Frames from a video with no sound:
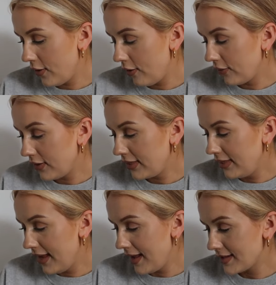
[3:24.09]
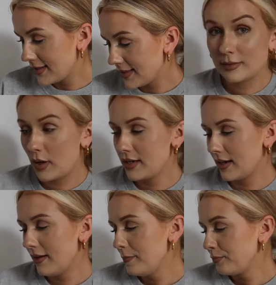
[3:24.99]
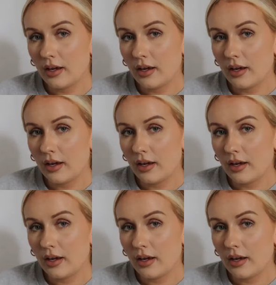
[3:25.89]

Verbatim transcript: of this sweater.